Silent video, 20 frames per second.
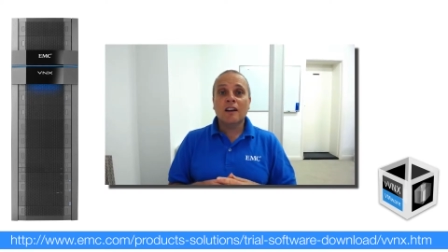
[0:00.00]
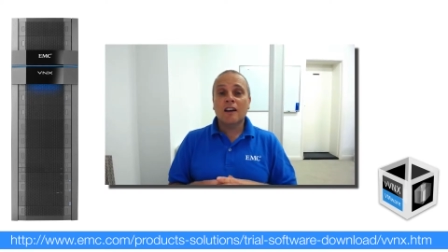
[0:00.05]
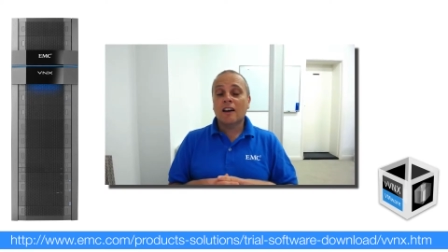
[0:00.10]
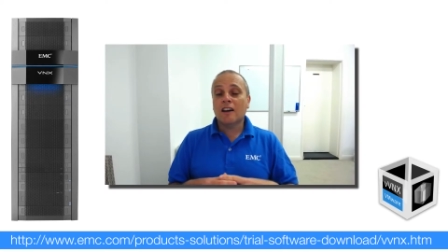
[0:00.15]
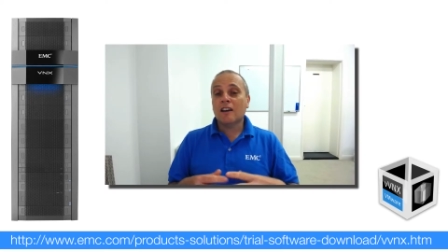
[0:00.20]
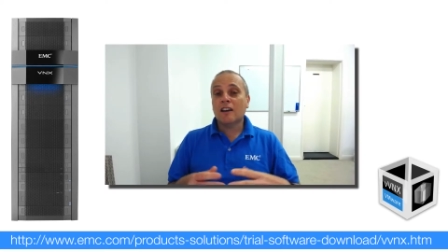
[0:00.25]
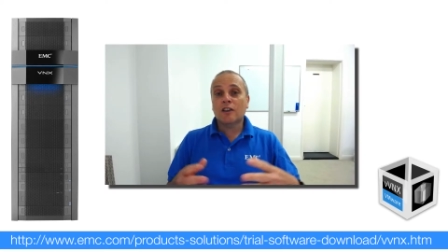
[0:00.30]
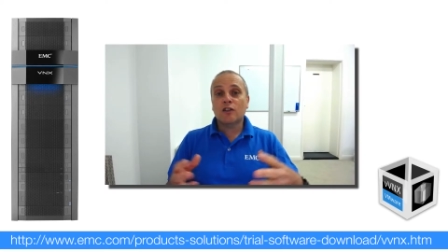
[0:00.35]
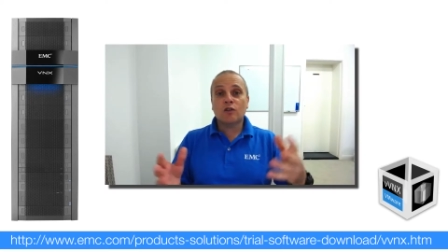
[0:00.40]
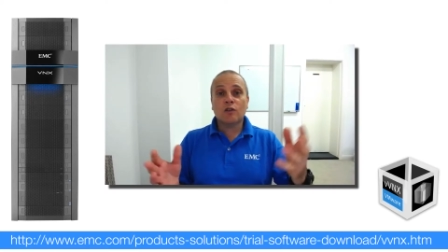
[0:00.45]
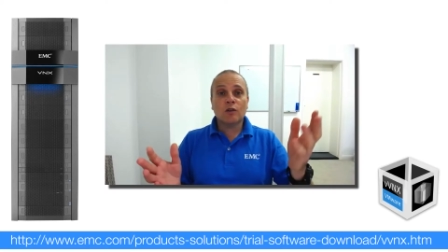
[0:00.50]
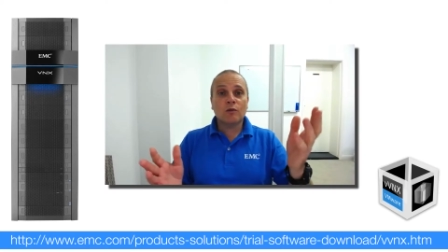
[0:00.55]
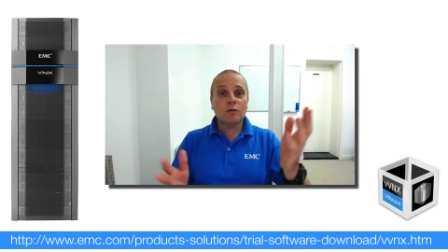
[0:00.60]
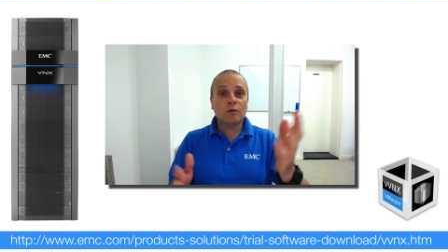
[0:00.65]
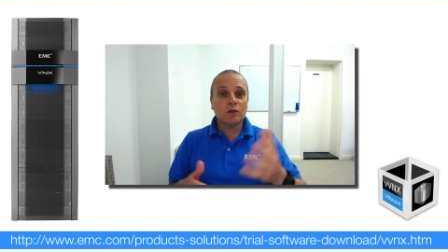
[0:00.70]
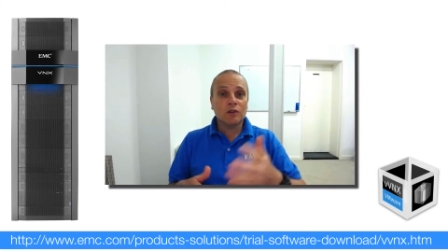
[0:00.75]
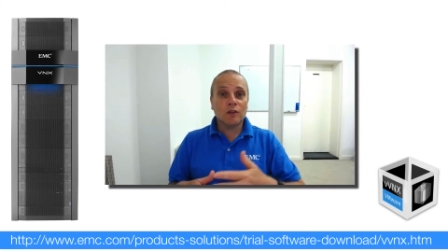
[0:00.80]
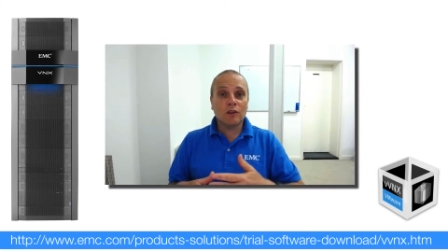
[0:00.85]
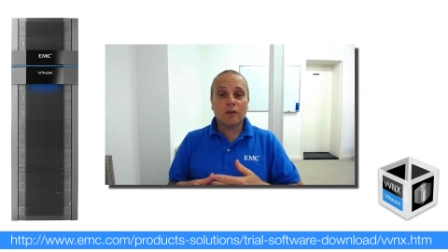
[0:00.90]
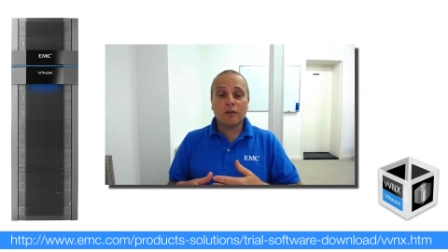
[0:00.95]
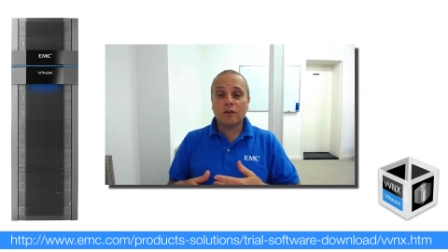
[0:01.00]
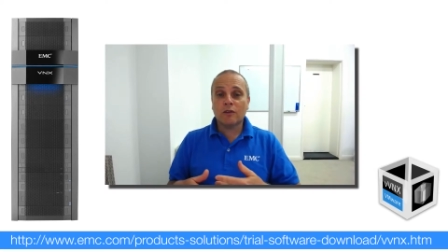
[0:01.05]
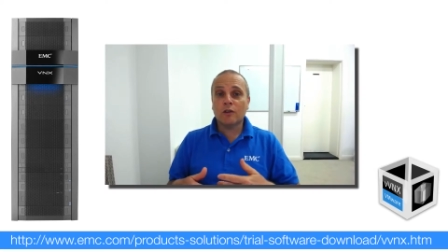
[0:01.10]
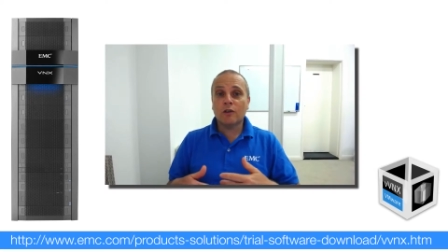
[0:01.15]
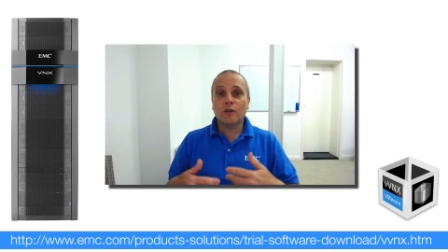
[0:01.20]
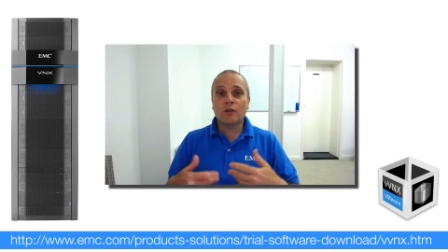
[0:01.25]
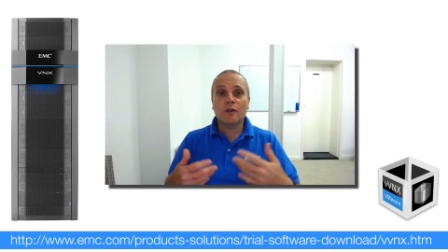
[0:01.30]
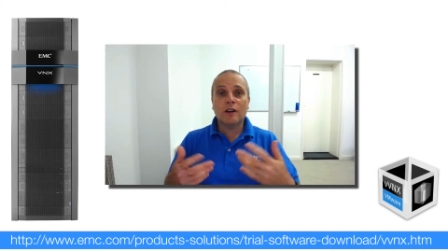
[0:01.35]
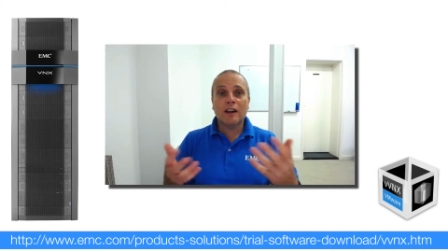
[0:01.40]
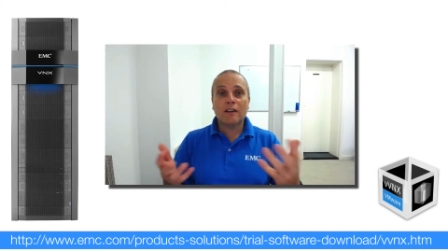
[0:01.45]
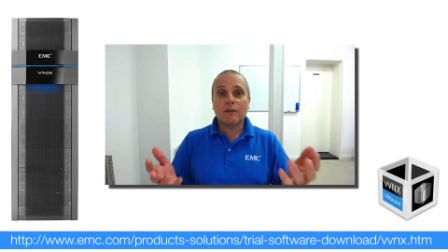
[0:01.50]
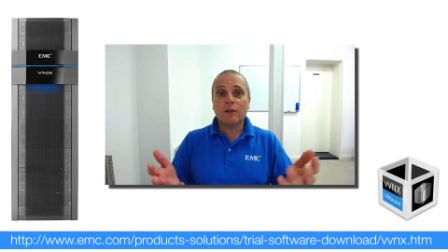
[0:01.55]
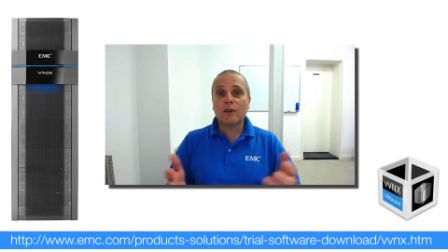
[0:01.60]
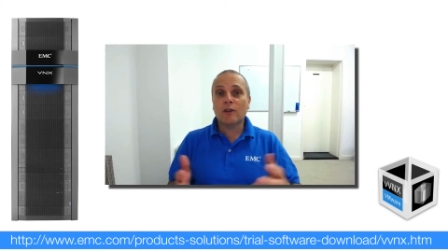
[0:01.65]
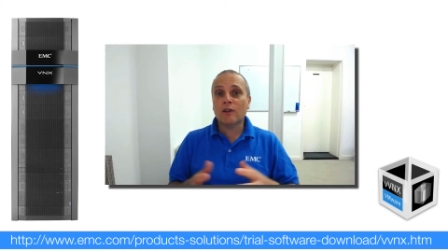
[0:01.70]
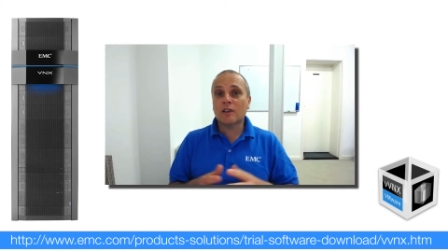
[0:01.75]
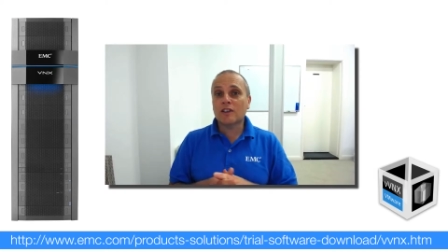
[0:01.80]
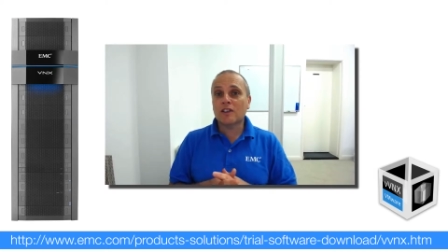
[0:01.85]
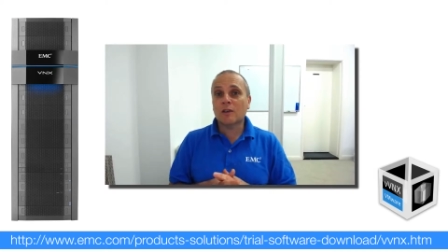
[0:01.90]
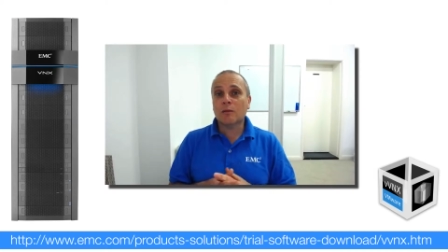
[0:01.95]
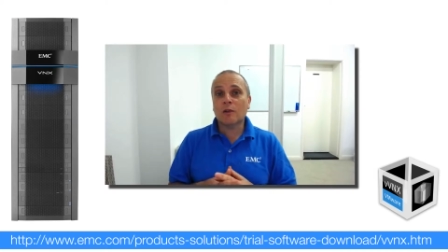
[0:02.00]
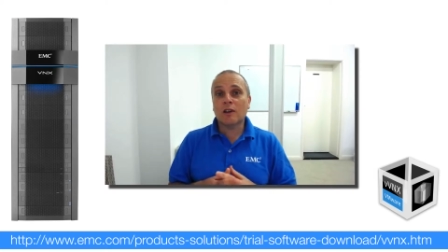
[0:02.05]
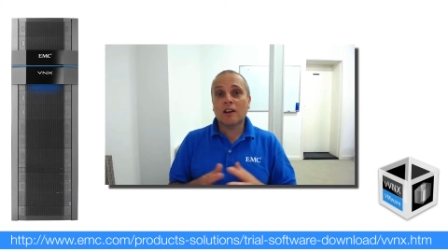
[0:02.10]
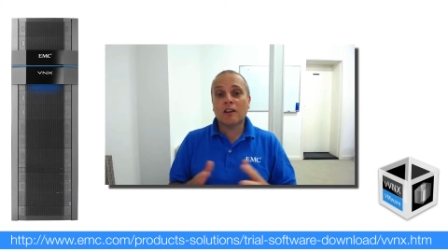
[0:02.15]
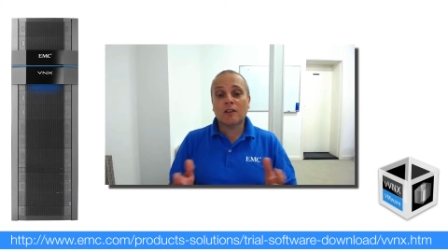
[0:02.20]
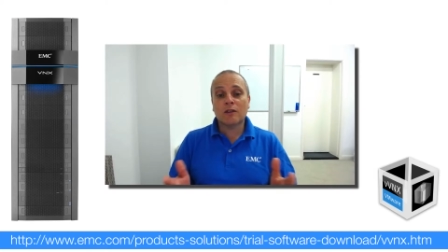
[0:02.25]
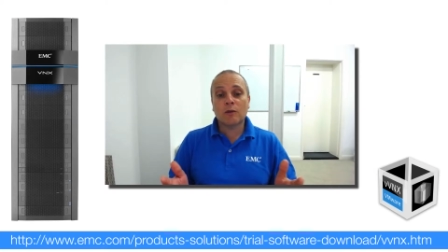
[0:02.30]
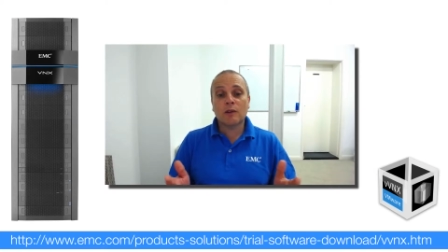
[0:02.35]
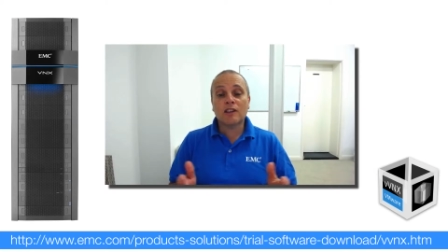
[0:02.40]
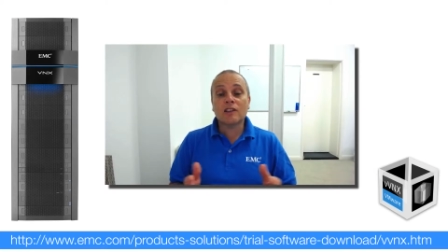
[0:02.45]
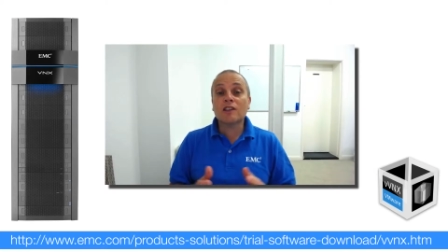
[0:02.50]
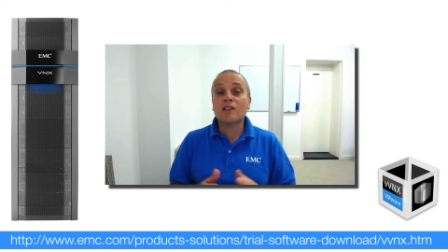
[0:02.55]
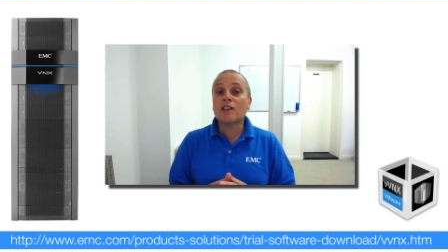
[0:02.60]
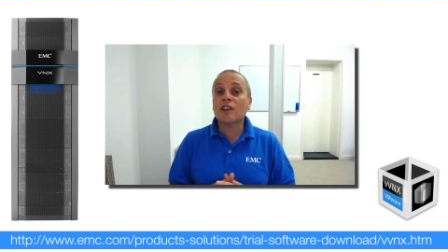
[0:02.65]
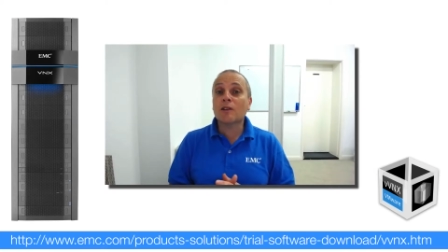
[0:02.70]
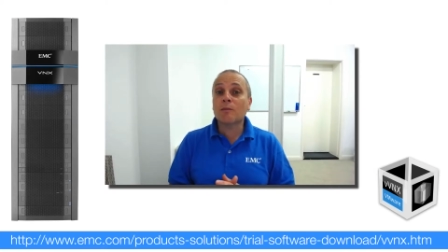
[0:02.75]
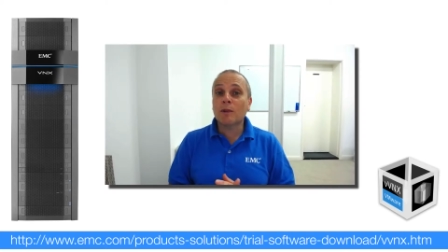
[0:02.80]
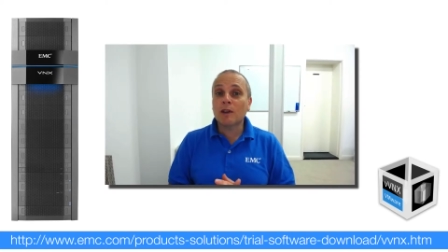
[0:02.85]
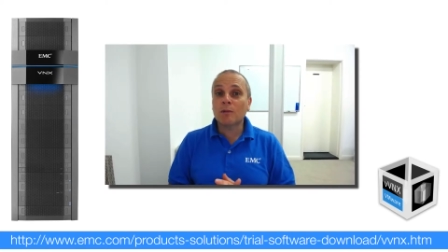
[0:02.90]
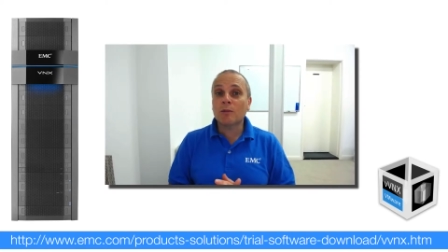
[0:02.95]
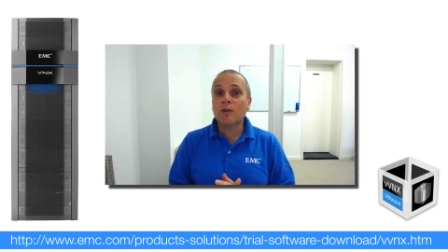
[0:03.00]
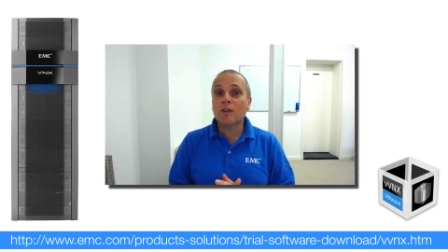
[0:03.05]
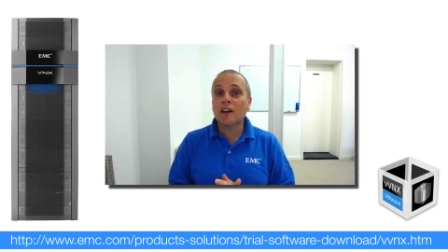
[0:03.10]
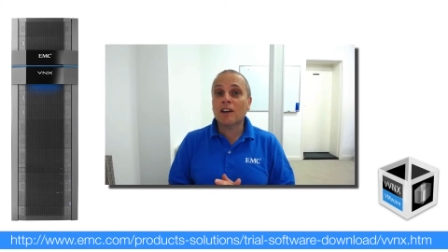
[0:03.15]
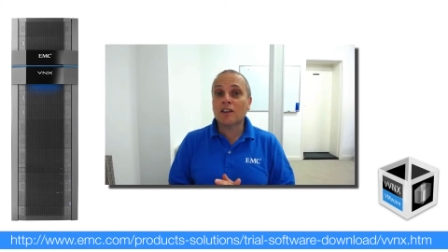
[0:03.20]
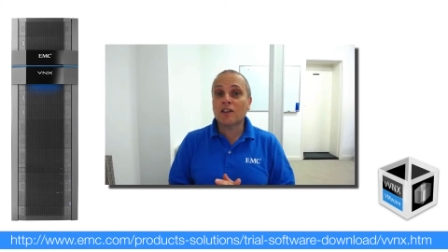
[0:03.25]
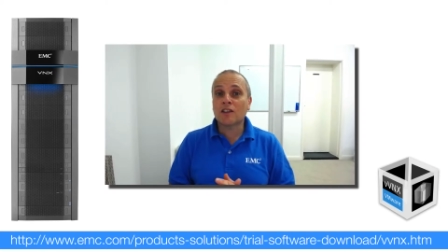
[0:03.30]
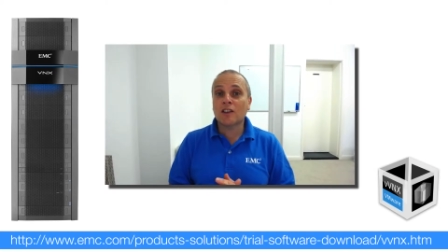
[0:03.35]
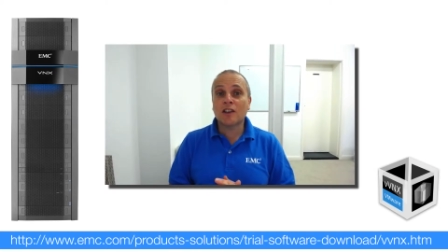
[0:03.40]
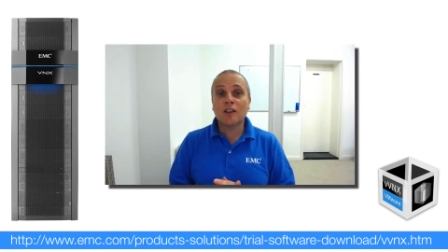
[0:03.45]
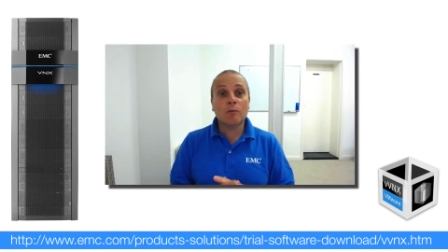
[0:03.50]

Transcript: uh, troll, troll on through, have a look, see what other questions other people are asking.